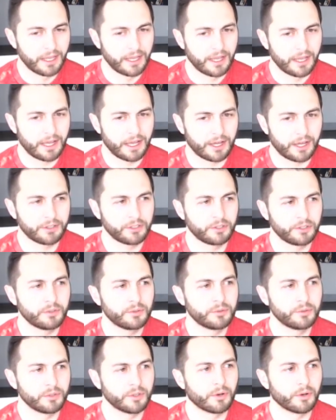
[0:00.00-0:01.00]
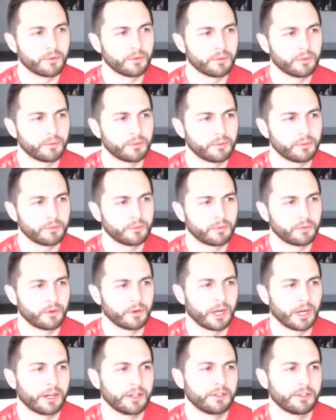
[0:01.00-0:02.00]
How do you know, or
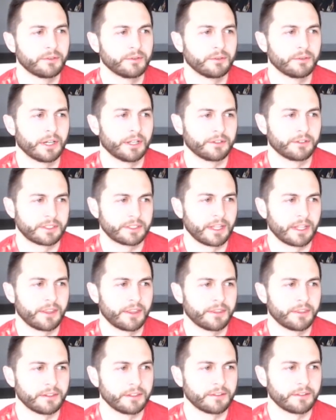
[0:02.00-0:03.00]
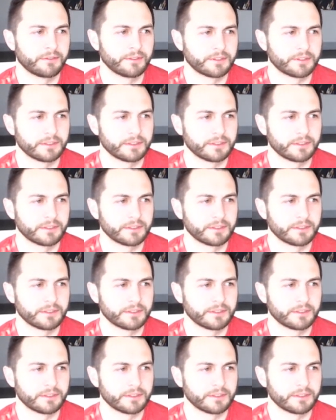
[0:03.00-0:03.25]
how do you understand the differences?